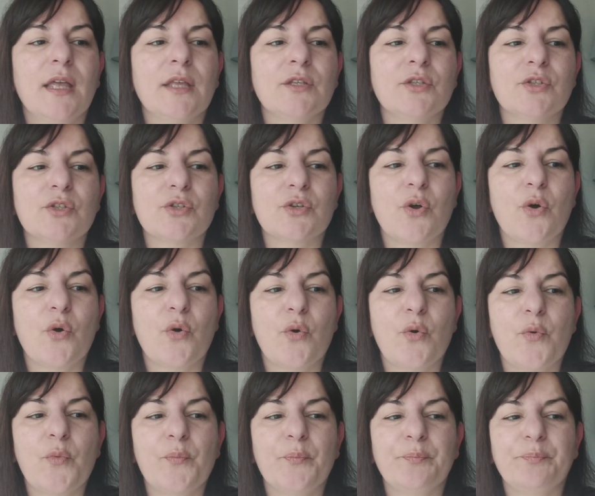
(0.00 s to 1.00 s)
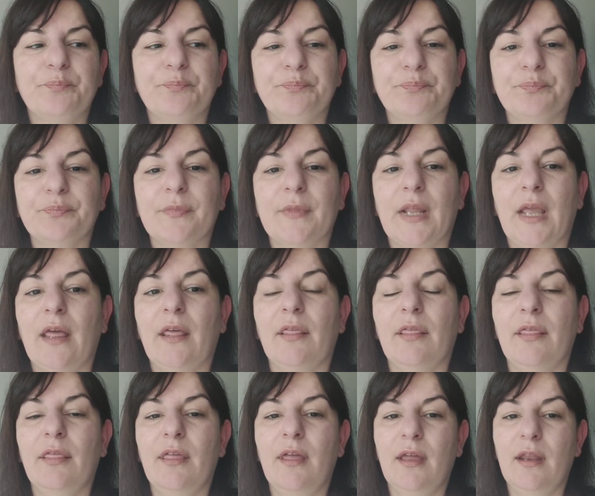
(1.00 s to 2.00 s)
So
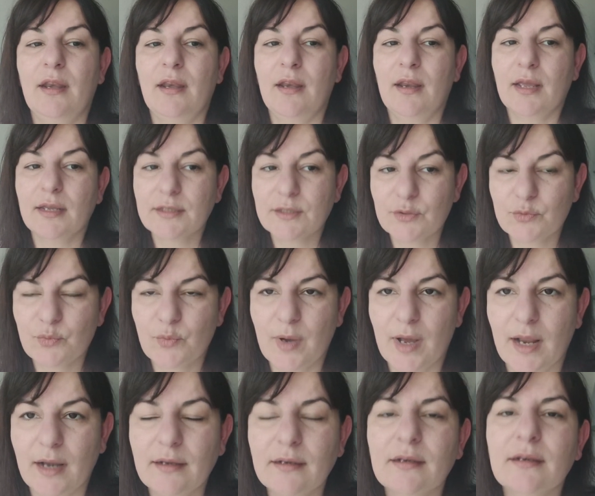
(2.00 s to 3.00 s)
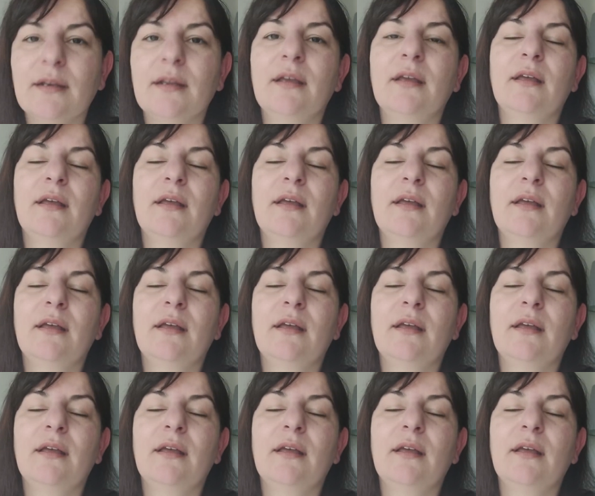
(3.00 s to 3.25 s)
the next one